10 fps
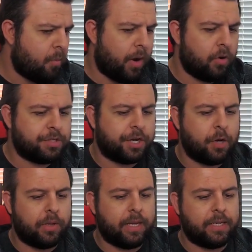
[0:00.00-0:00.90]
we're also
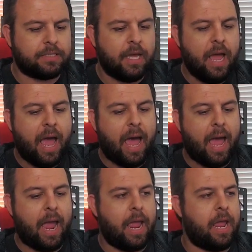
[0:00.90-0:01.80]
going to release
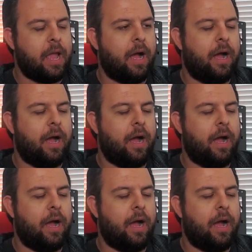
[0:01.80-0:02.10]
a